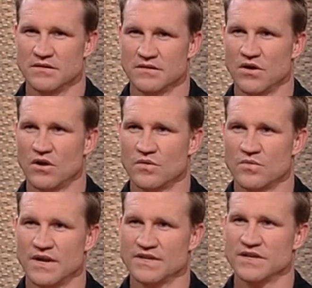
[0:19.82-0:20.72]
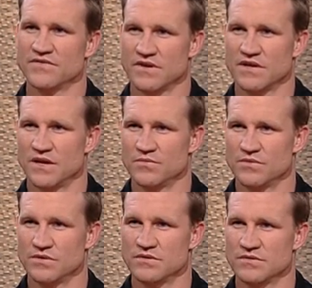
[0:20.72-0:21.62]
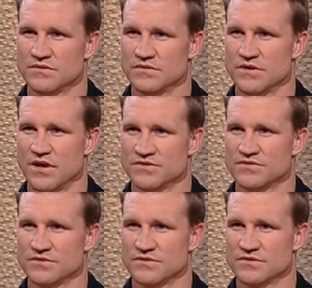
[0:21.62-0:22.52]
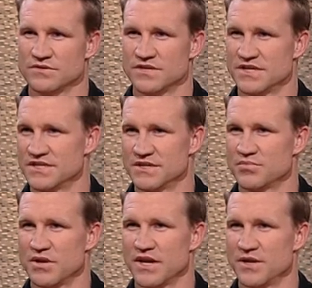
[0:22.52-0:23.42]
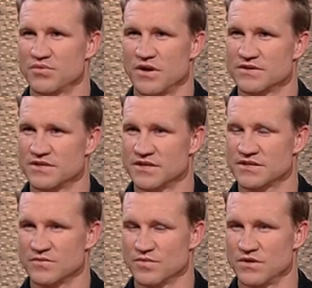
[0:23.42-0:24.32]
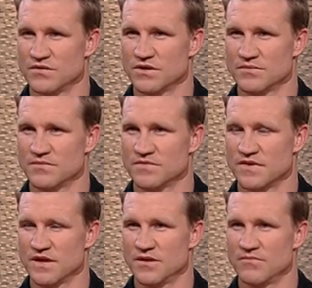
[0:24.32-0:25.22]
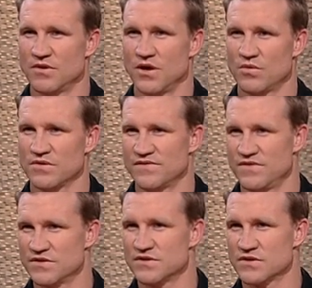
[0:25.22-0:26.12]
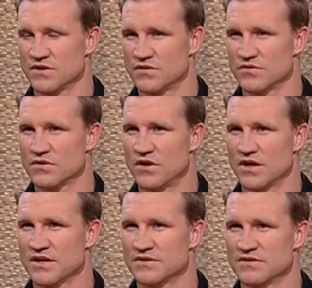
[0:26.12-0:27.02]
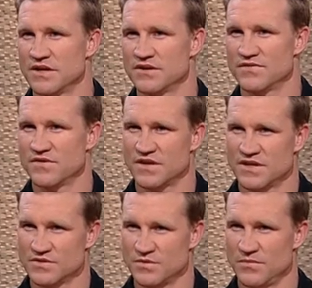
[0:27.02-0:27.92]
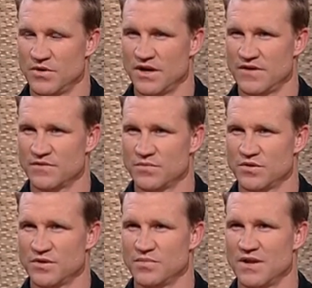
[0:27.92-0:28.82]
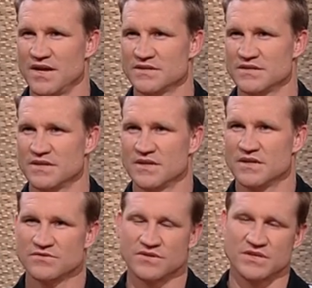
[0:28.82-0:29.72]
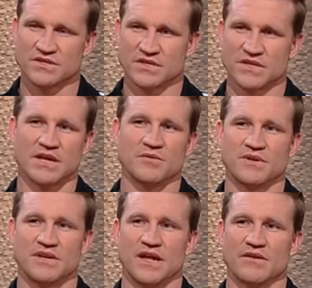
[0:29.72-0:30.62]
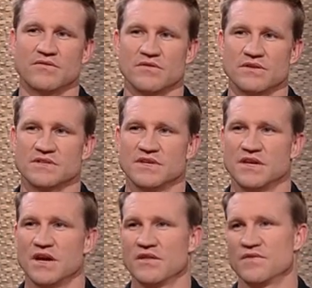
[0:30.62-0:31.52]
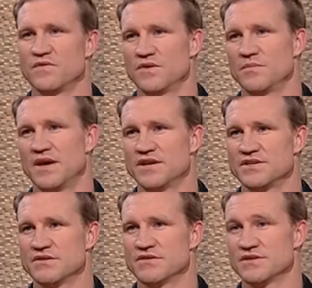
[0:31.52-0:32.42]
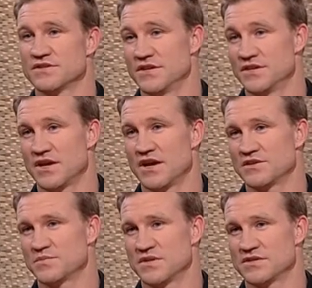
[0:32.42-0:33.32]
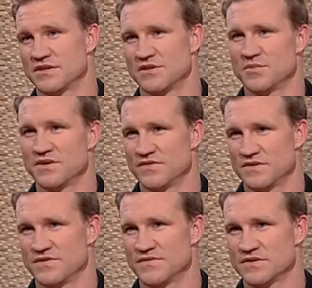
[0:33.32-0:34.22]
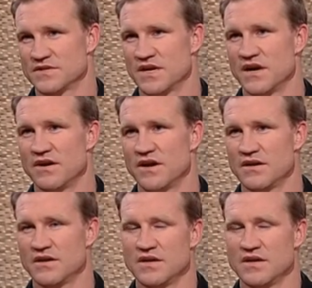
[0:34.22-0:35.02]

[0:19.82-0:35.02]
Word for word: Collingwood, as every club would, goes through a strategic planning process and we look at um, you know, what the future is going to look like and, and, different things that we might have to put in place. Traditionally, that'll be done through the CEO, the footy manager, and the senior coach, but it's a little bit of a different scenario.